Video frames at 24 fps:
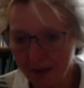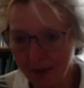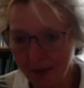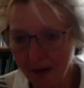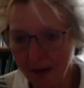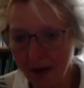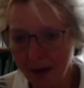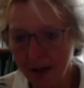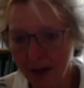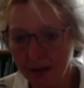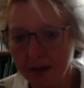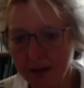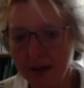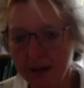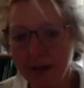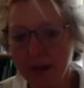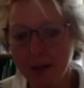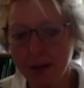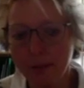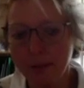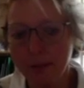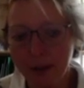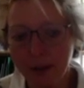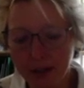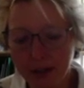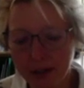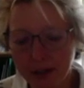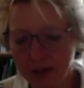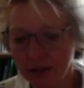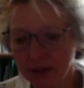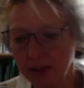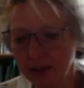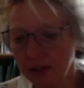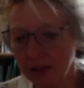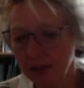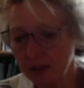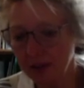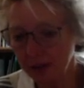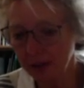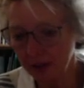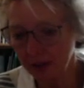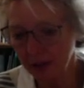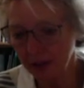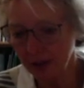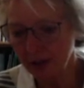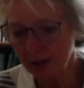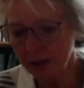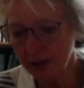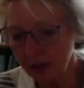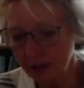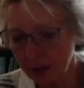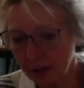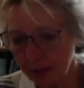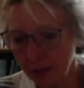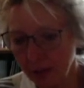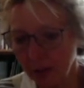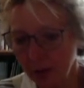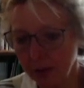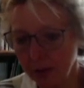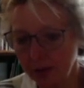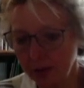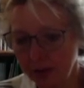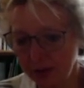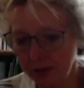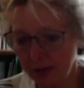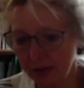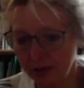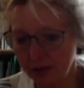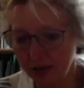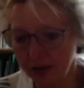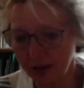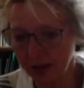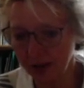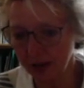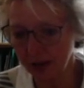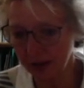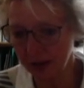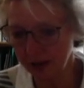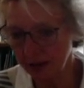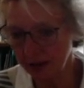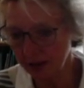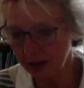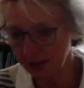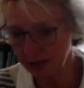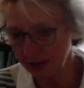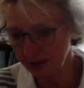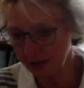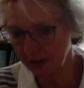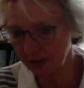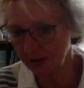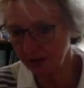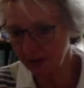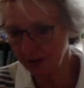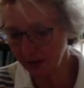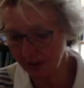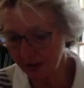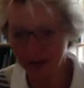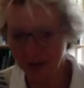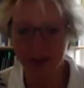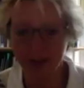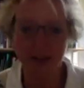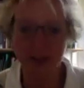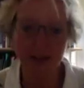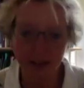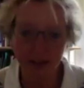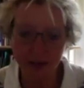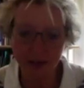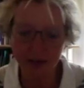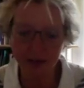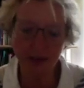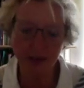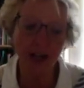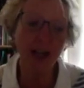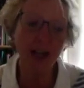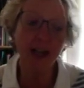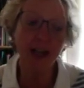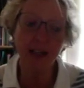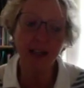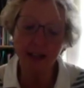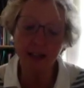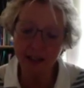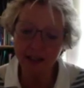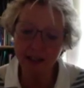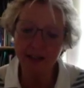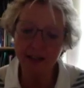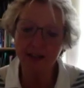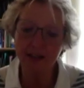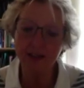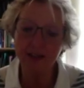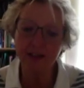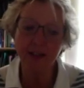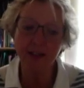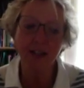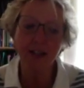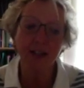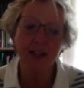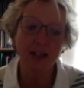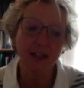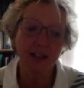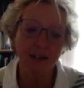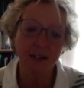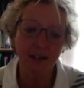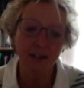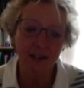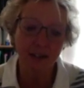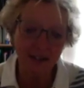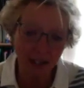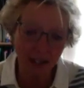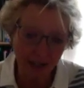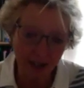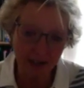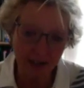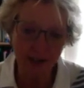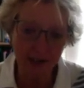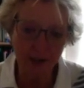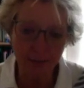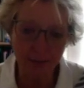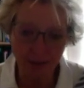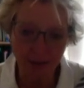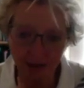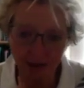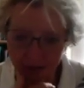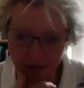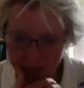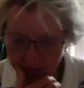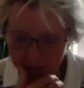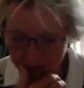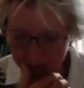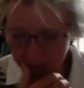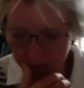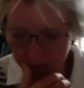that patients' early supported discharge, certainly in the UK, is the standard practice, so